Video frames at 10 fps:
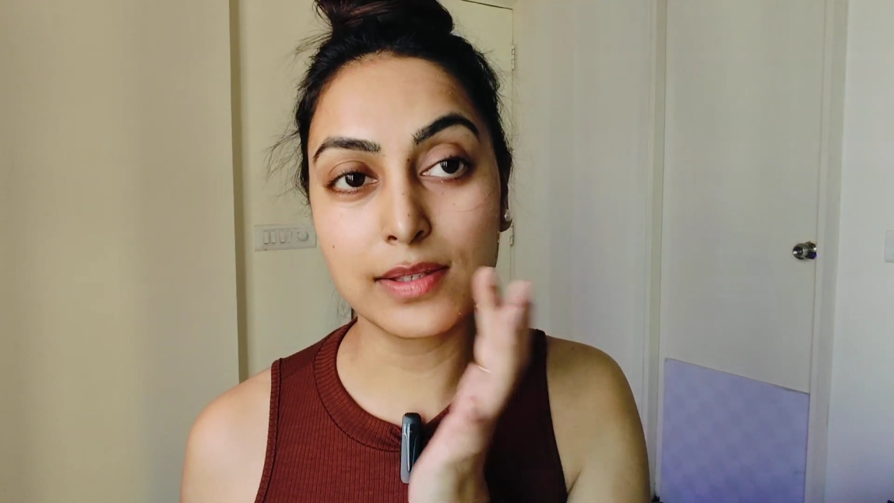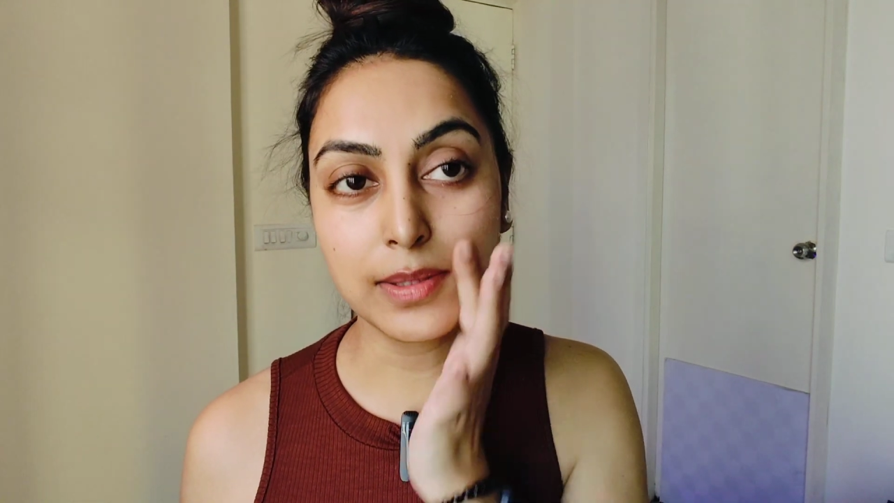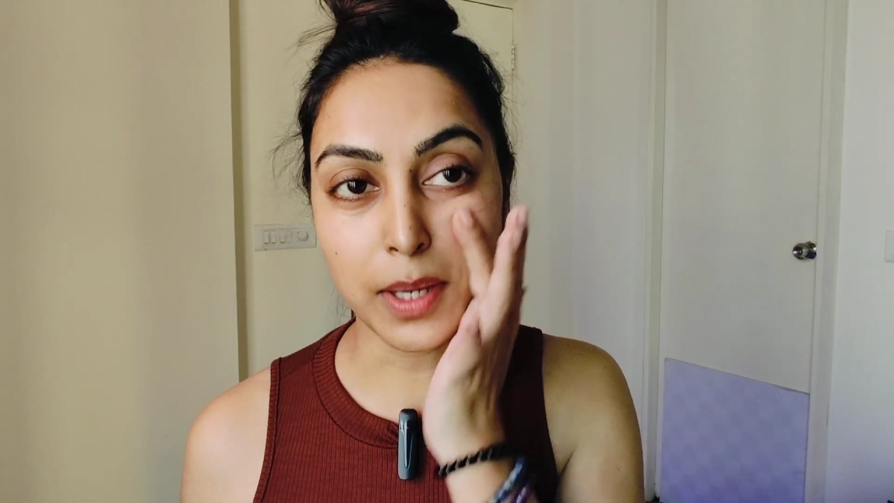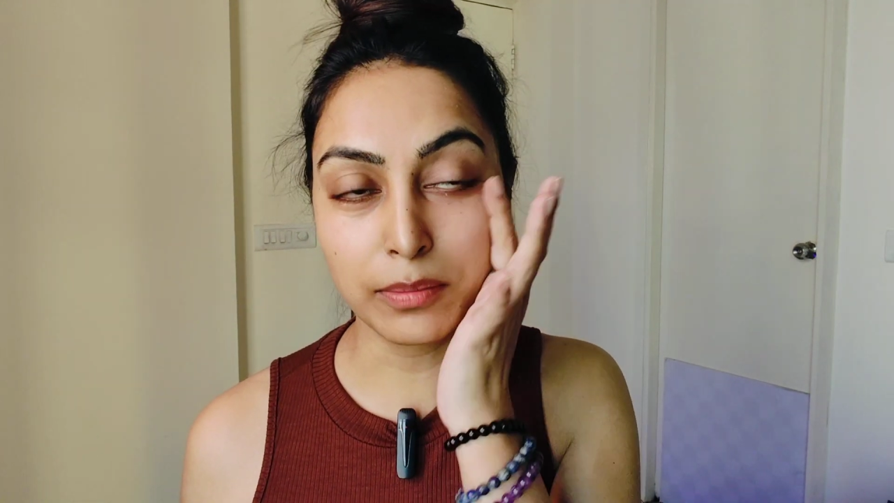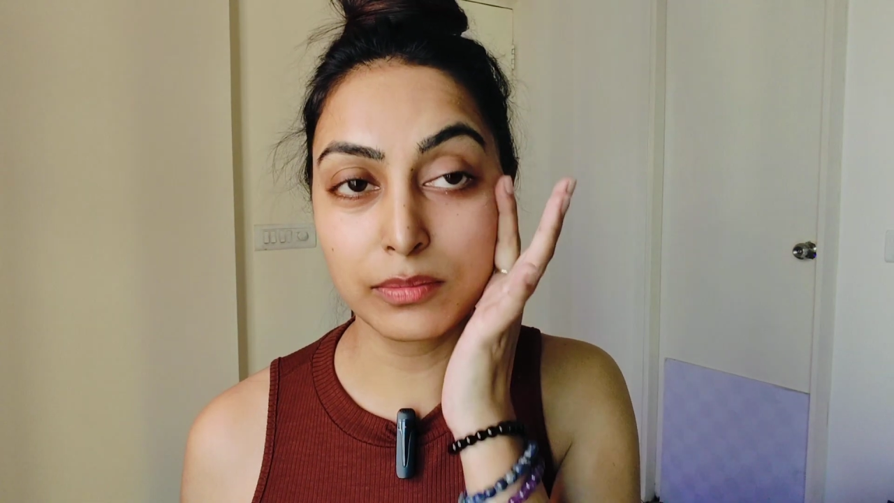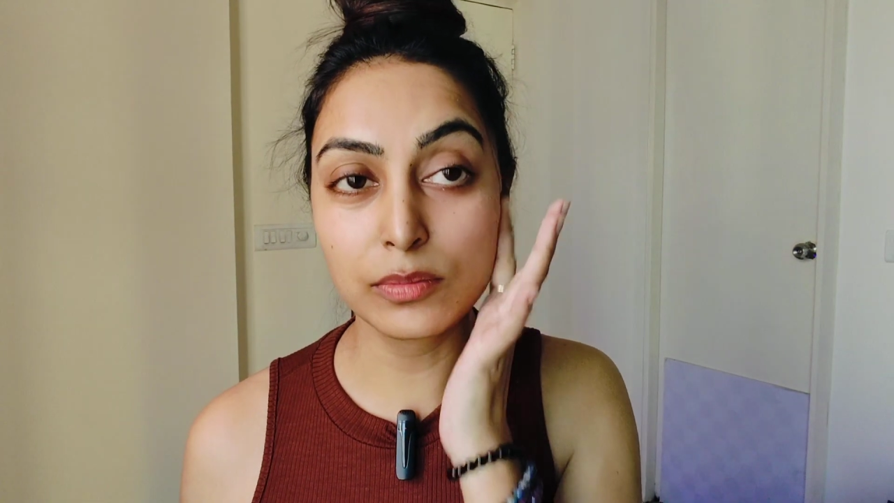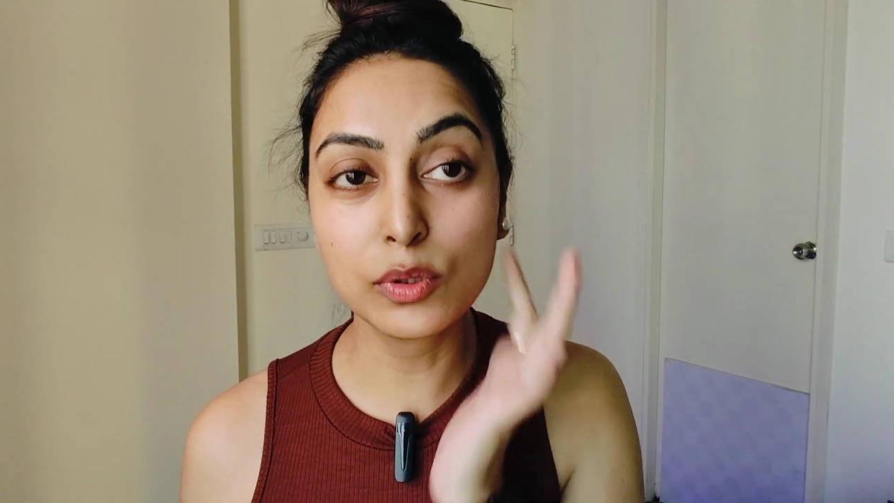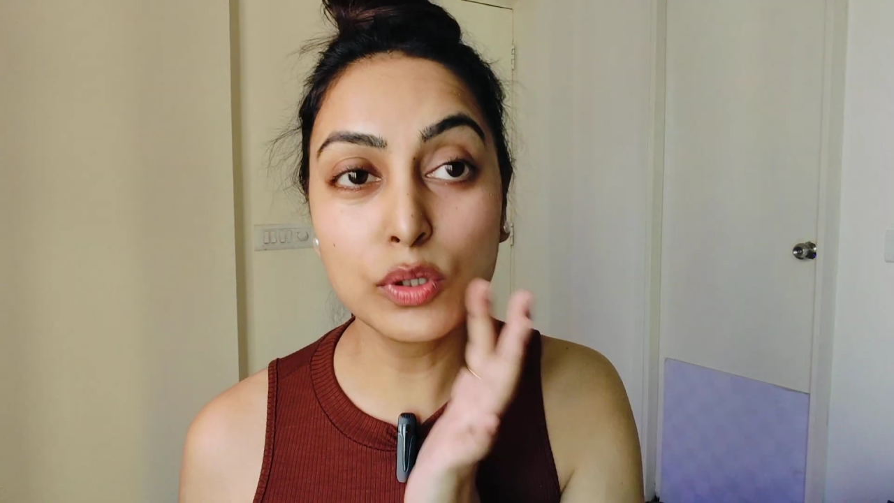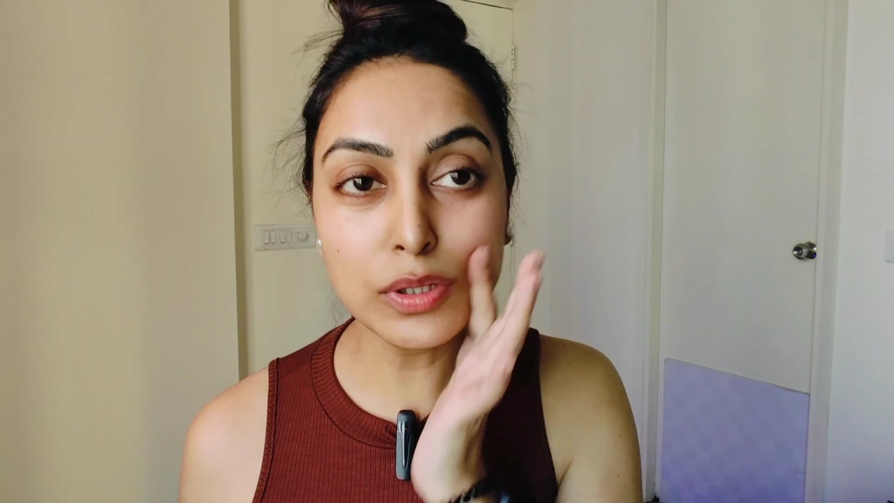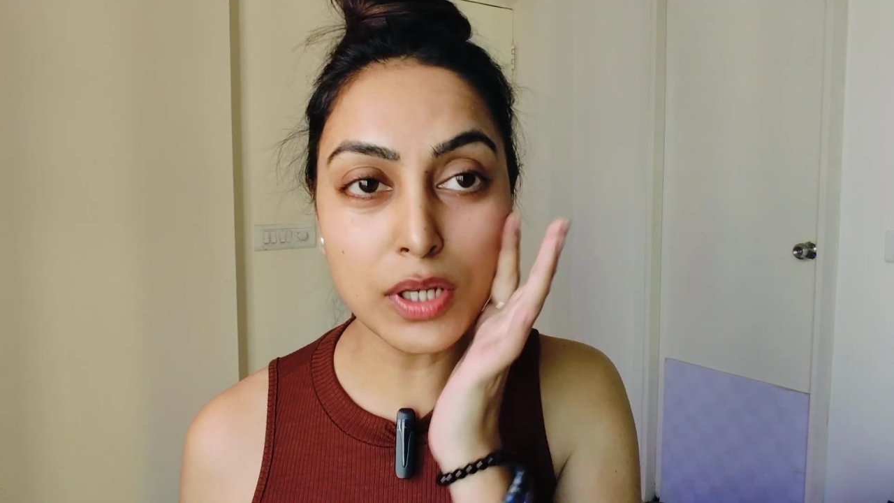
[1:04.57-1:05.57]
some
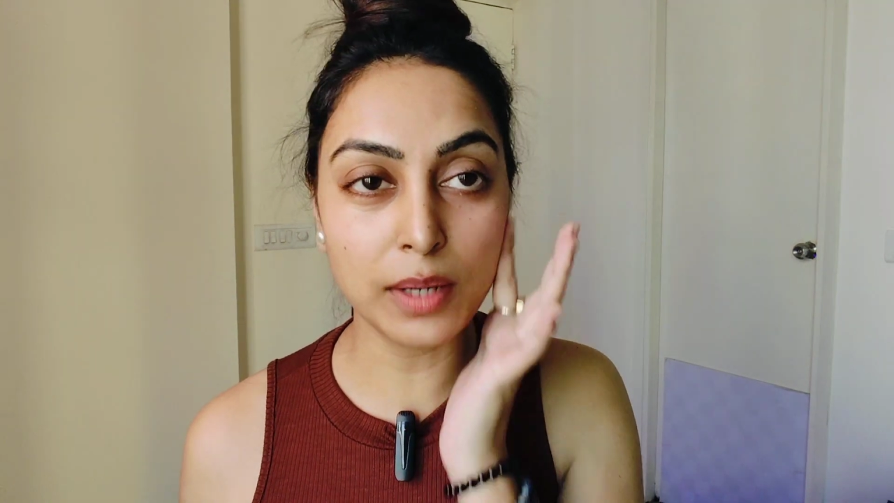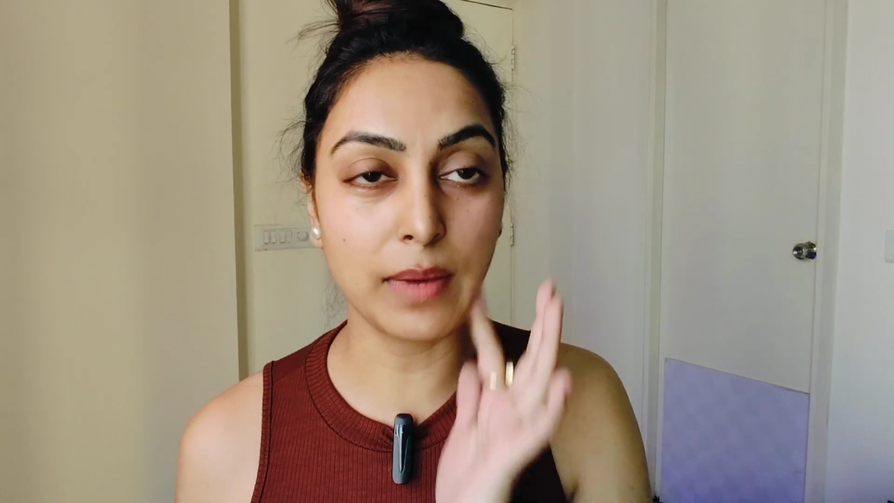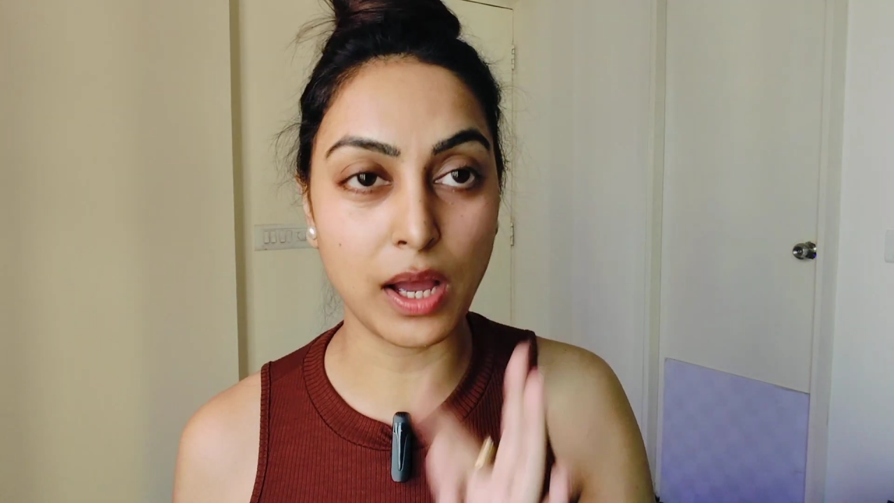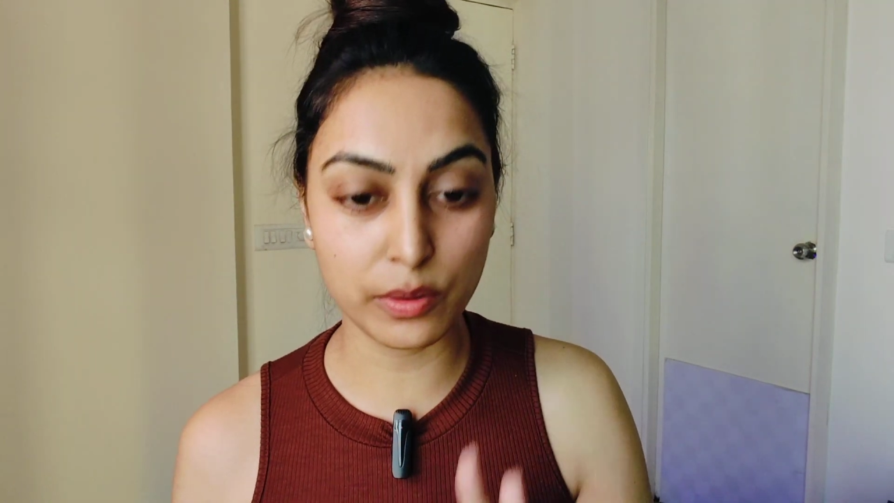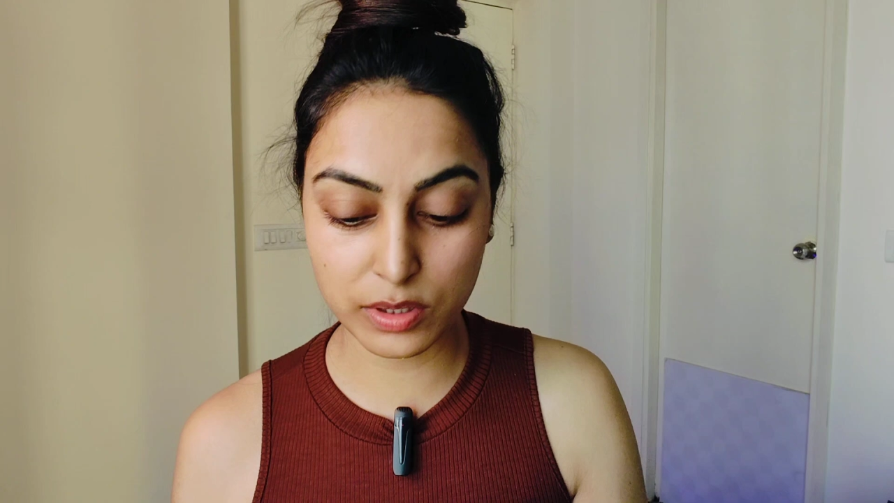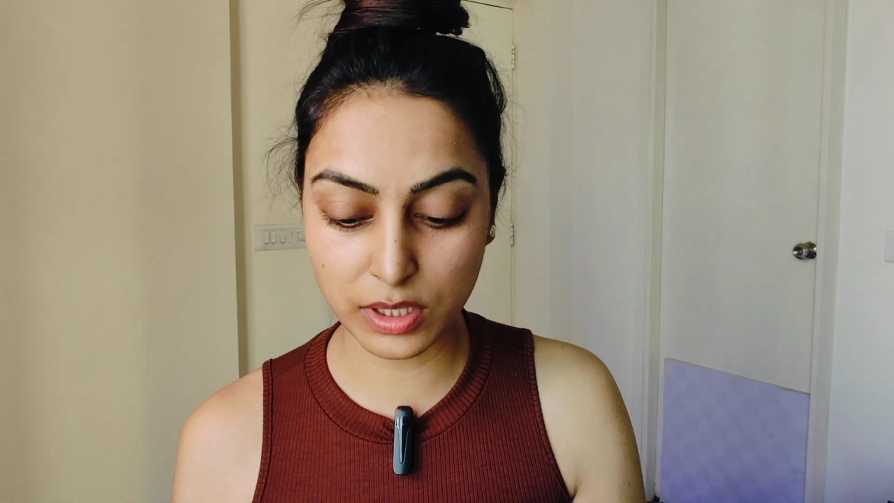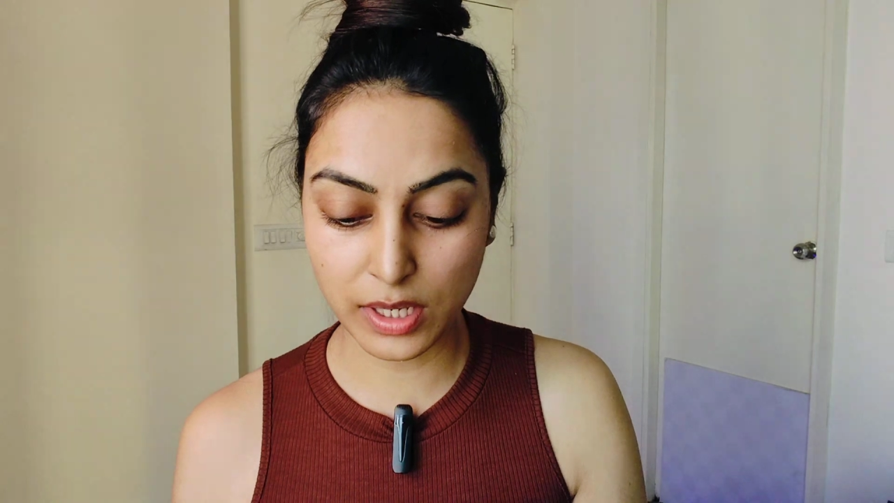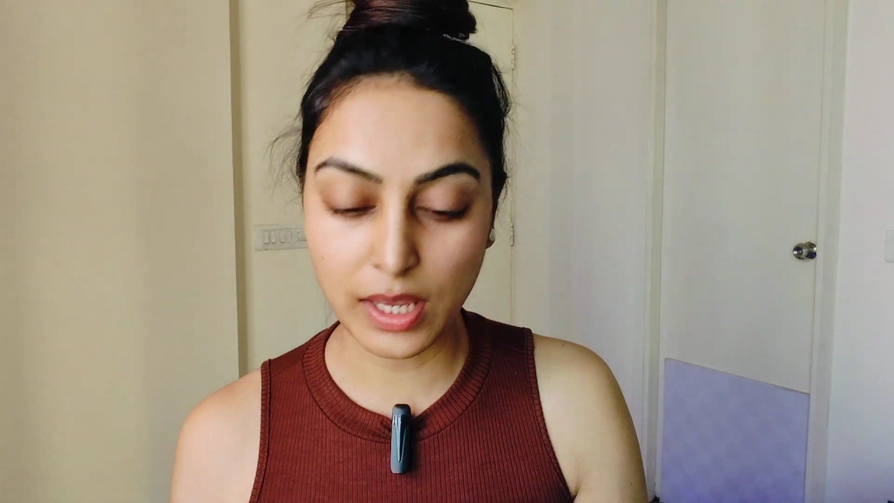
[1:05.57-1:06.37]
good amount,